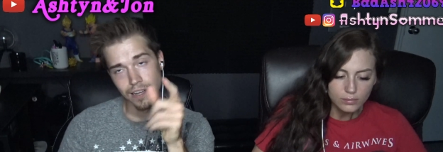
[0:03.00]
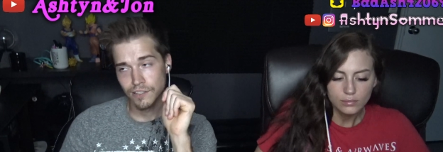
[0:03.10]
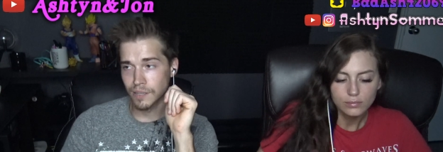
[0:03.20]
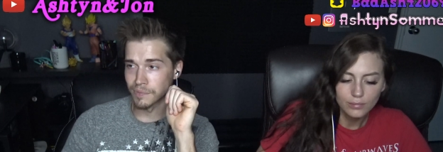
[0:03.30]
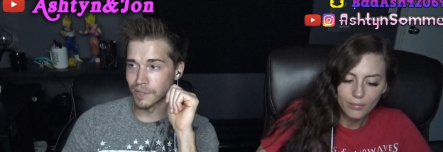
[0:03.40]

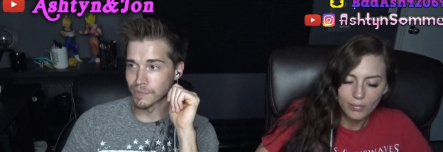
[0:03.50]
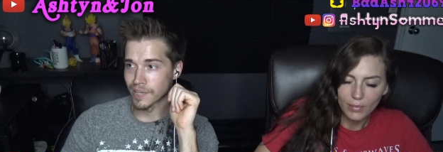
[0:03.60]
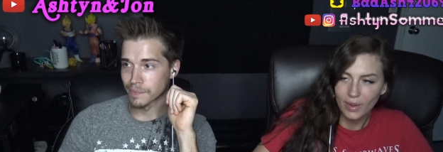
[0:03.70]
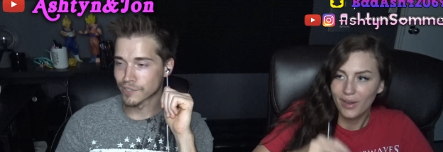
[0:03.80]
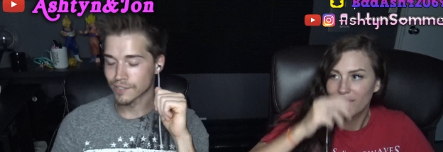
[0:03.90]
Speaker 1: Sup, sup,
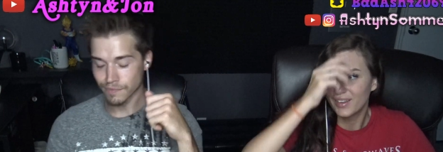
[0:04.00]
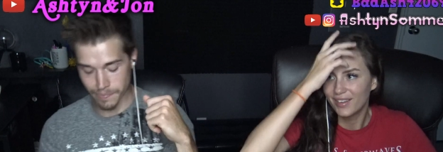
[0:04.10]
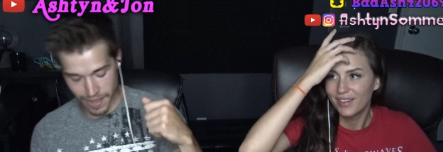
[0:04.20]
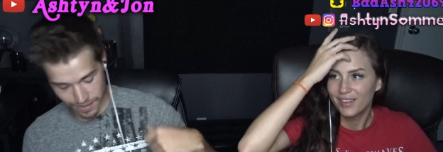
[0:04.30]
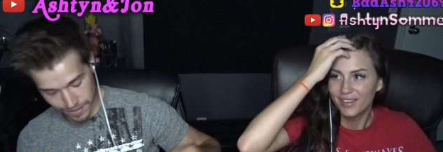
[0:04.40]
sandwiches. We
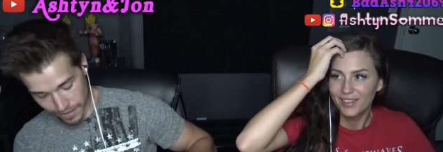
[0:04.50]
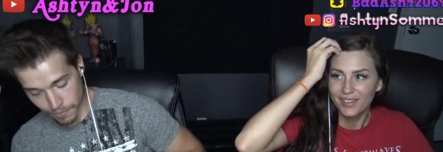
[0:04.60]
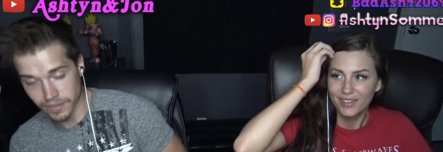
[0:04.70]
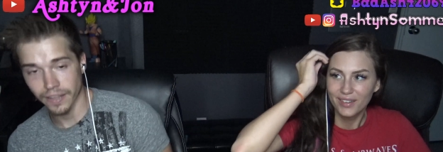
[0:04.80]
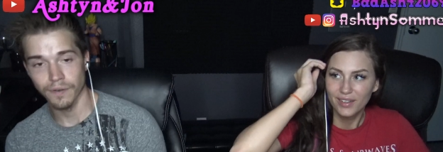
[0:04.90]
back again
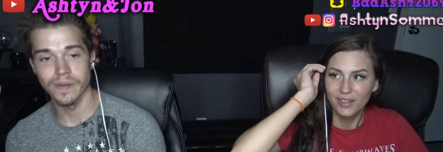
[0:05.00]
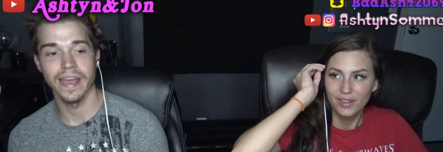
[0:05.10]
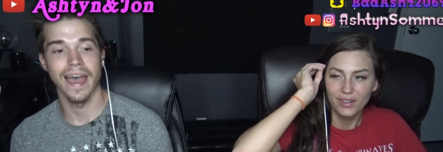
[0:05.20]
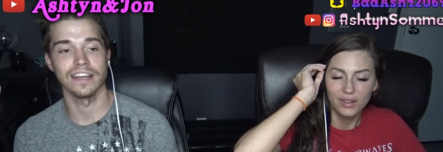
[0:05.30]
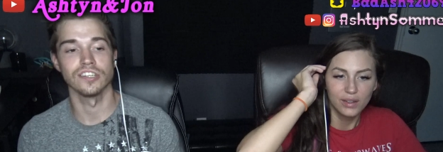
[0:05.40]
with another
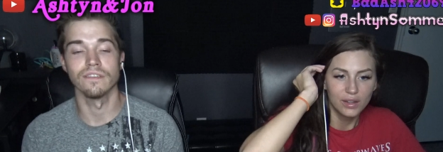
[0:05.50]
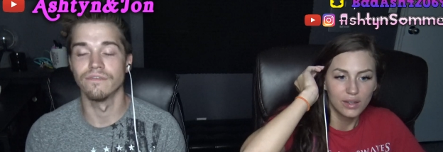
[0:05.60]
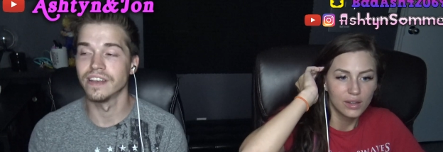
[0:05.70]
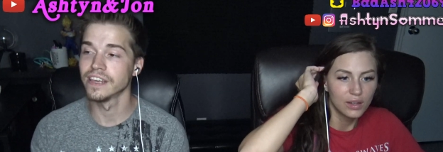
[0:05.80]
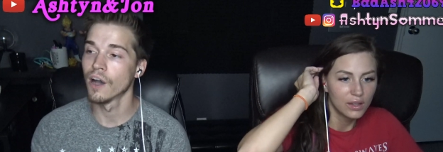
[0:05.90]
reaction
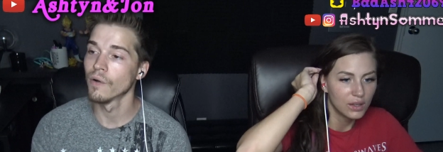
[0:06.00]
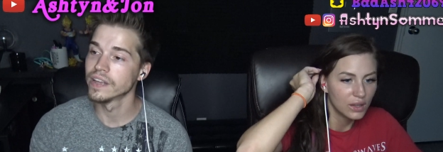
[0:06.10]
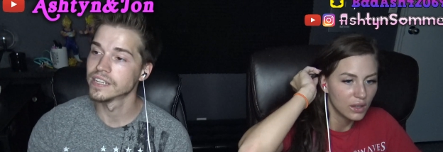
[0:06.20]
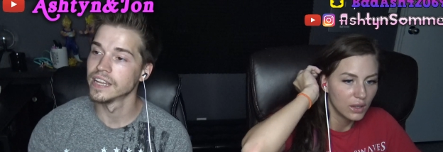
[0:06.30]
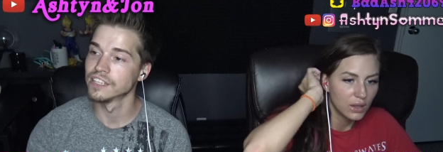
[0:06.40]
video.
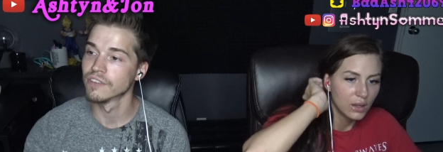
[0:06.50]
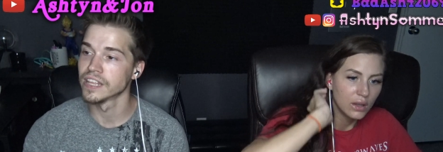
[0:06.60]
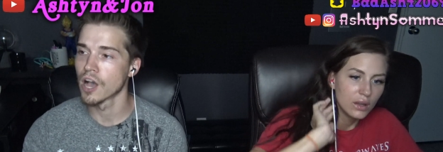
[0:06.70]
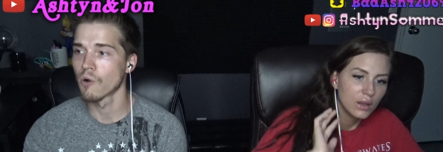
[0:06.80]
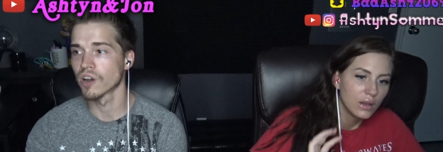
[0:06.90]
In today's
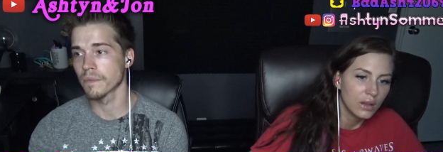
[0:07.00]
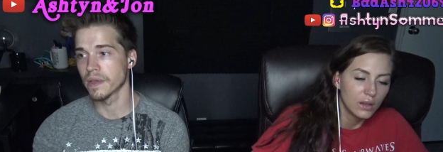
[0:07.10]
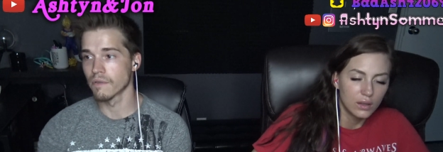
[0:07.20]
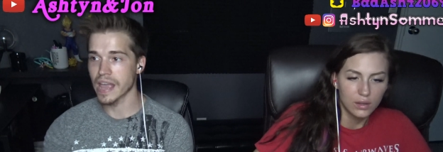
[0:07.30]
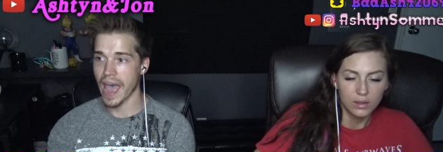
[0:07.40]
video, we're going to
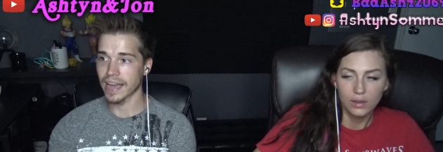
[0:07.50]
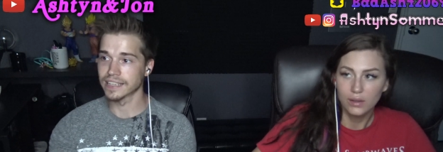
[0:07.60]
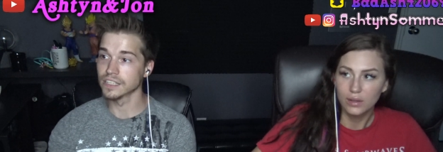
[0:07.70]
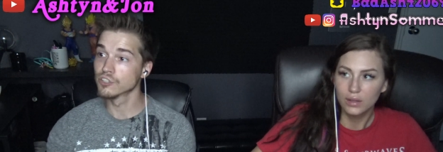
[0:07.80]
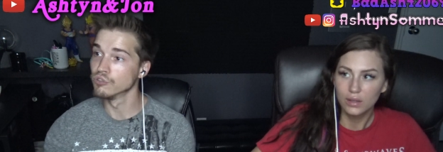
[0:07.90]
be
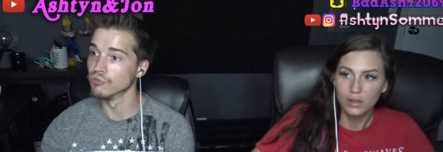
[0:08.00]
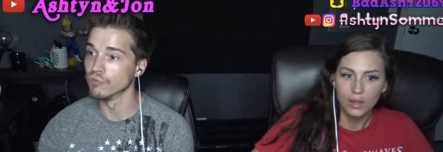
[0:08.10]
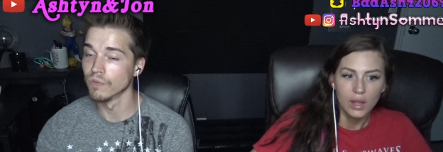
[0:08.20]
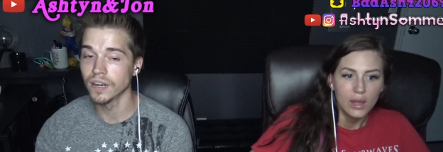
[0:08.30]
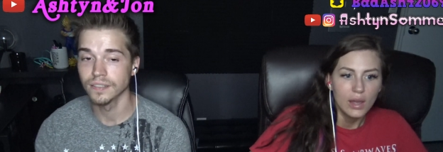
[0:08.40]
reacting
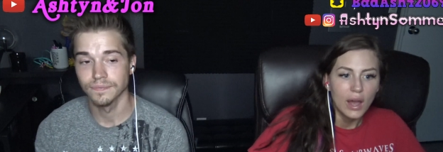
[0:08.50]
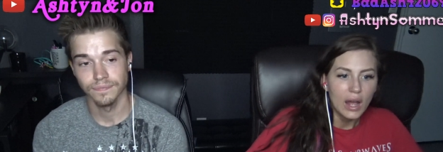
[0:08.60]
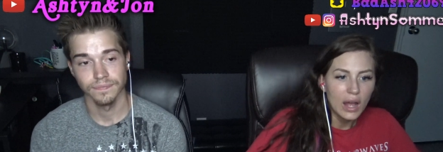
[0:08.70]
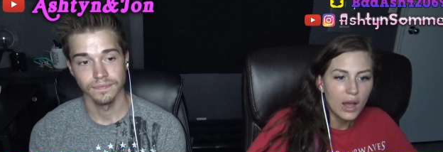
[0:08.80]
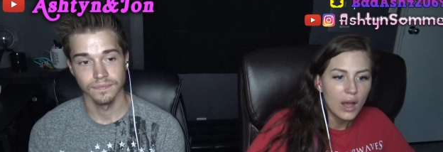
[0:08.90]
to...
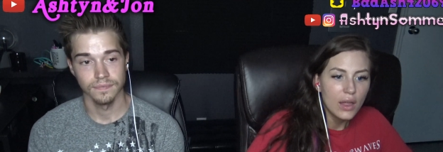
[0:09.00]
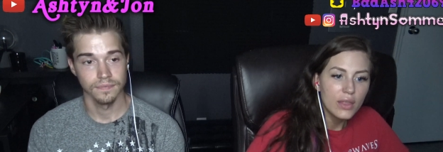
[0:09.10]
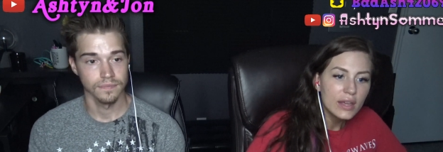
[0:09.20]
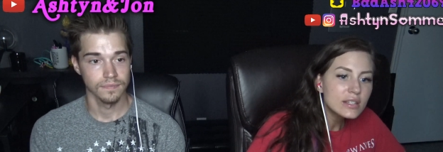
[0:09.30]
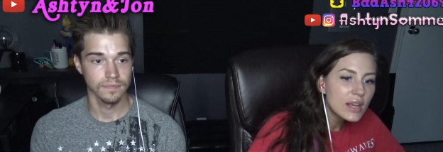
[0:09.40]
Speaker 2: Uh,
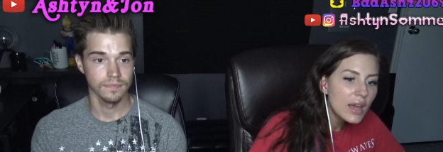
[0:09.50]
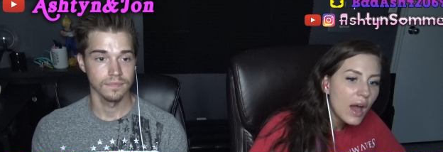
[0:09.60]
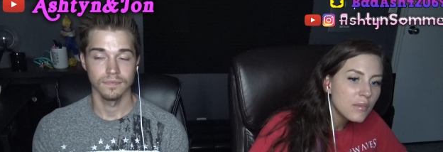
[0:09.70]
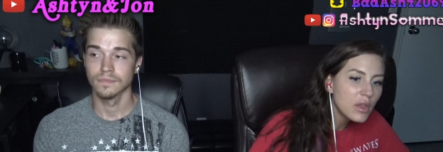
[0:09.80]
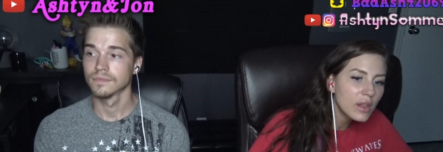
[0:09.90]
they say
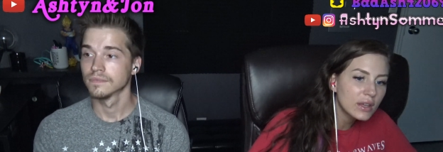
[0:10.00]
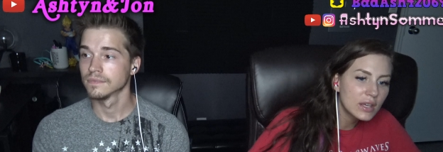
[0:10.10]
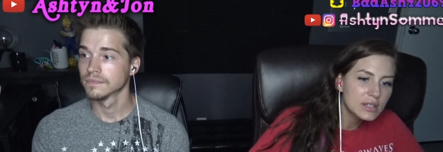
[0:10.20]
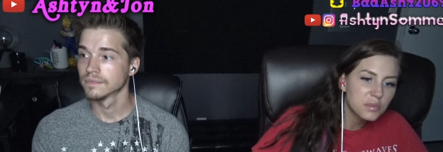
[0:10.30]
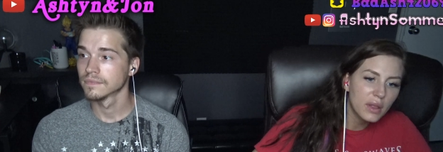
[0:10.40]
I'm the
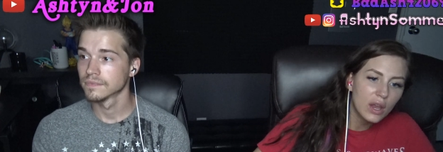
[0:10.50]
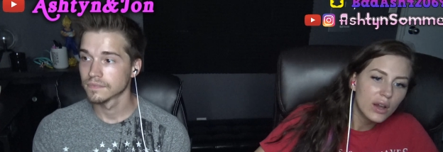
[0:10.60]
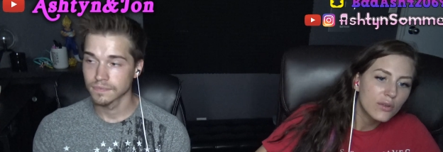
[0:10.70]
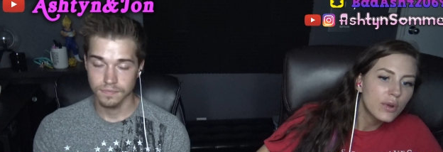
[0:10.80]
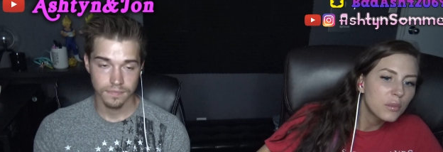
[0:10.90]
luckiest player
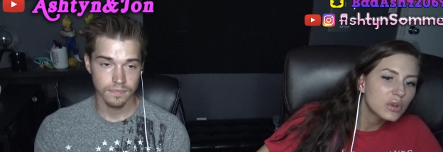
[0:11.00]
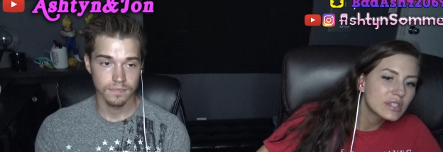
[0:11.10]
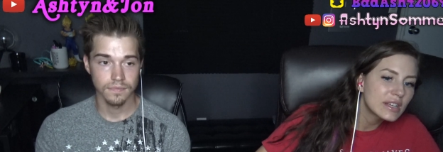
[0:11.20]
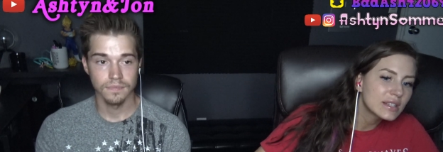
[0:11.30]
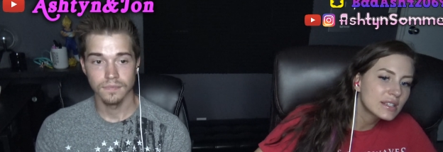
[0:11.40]
in Rainbow
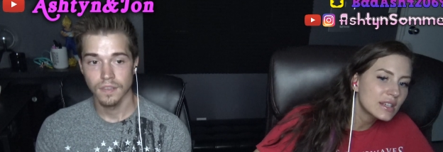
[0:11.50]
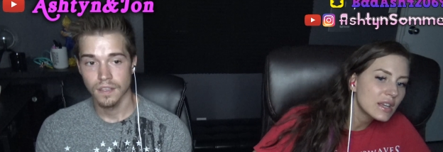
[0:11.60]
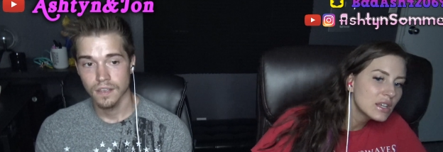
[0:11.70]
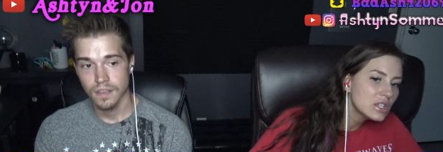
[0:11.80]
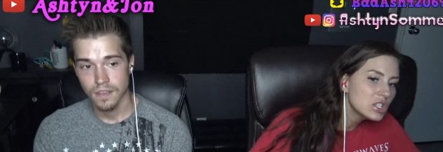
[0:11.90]
Six
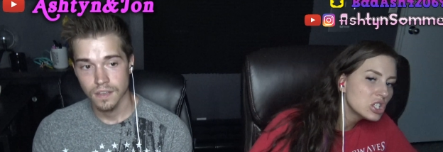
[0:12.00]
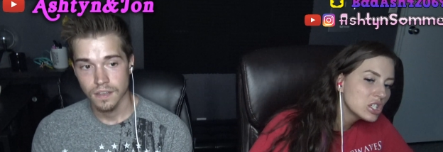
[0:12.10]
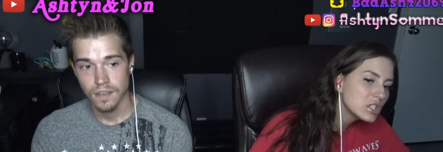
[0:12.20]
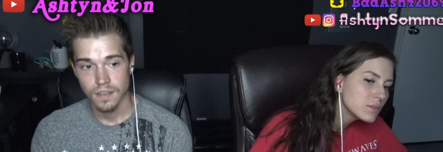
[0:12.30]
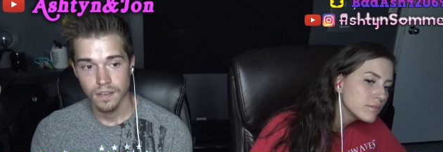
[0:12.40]

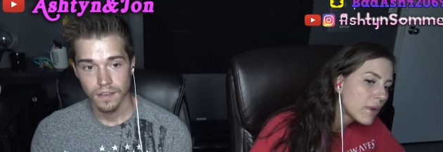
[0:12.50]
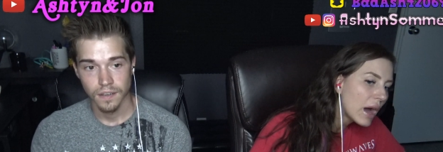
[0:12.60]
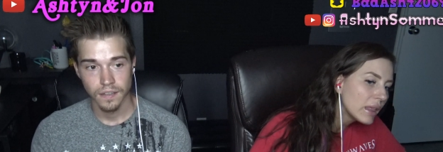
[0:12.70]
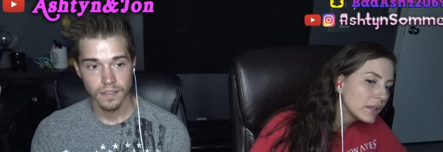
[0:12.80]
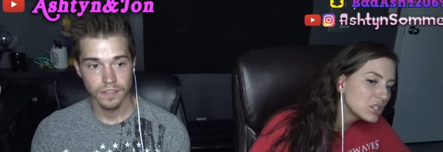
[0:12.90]
Siege
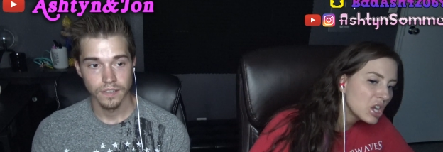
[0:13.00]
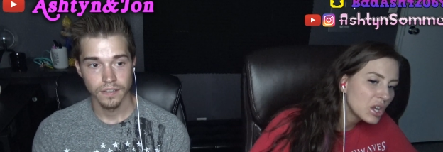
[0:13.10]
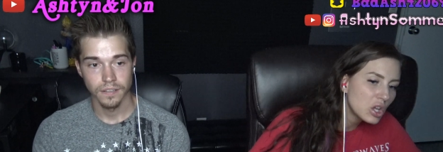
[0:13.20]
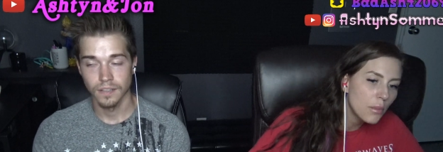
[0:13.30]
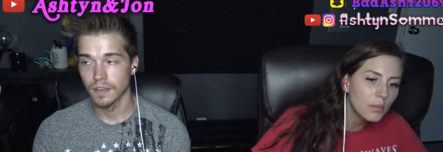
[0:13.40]
by the
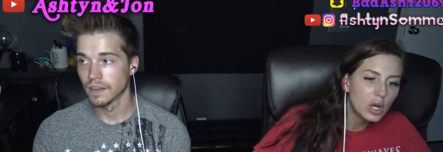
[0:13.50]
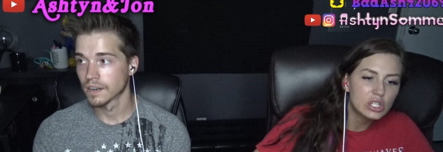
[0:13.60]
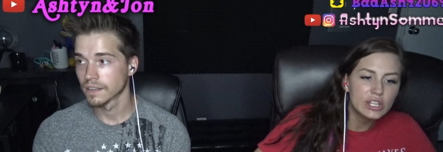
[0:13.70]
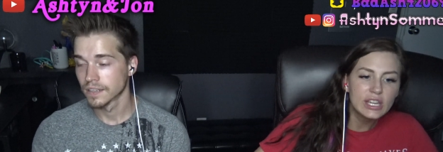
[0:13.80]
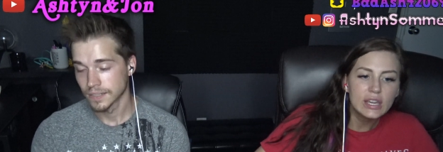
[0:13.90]
channel
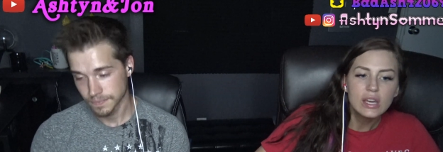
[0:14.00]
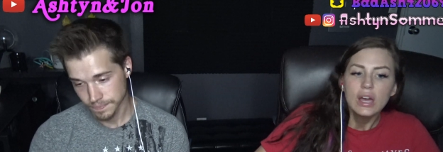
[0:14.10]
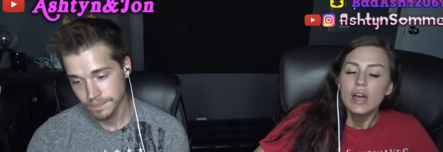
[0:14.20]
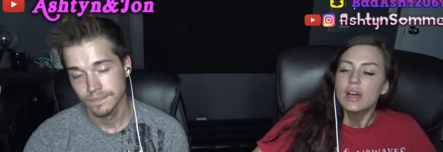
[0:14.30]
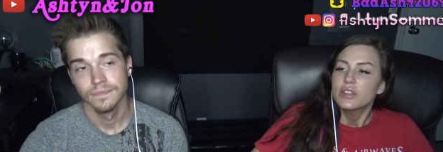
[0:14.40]
Marley.
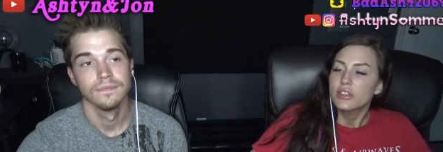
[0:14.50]
The